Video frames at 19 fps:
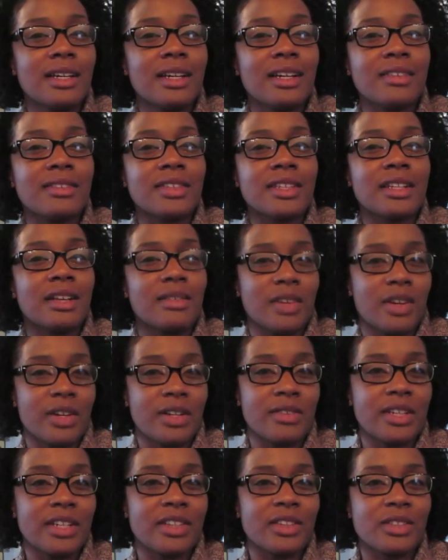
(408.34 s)
of it, and I've already
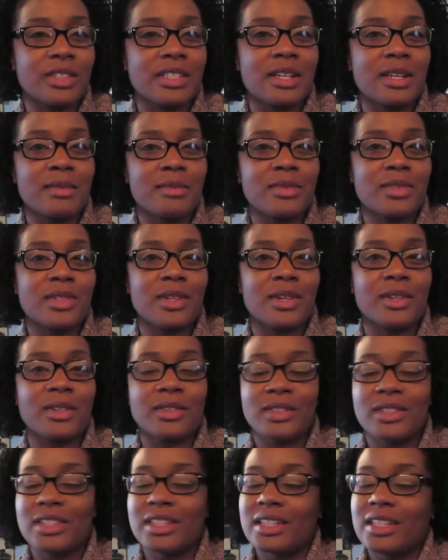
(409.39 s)
read it 3 times, so
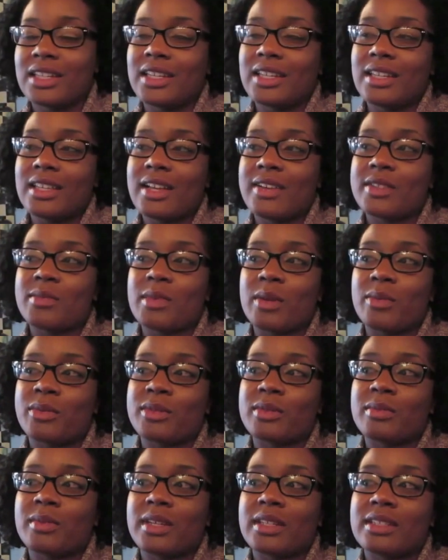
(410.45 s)
that was my
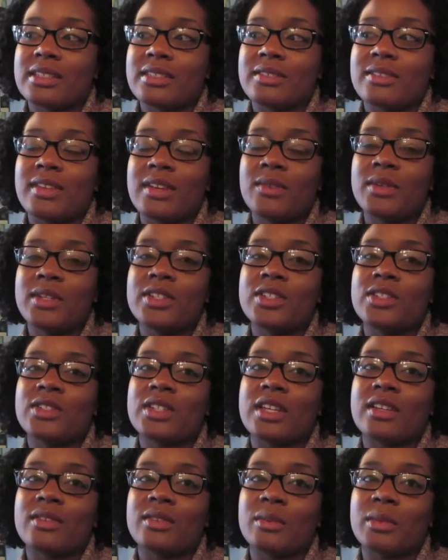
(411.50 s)
perspective. What did you
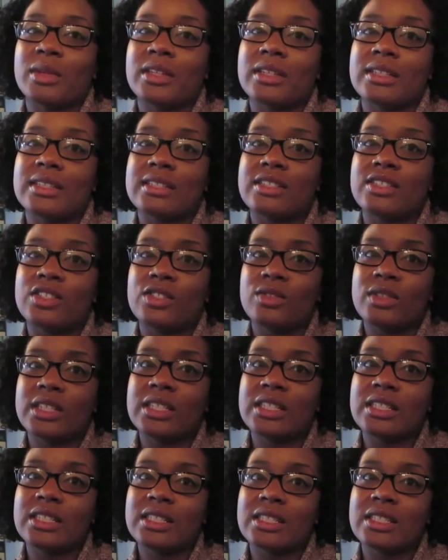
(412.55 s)
take from it? Did you read it?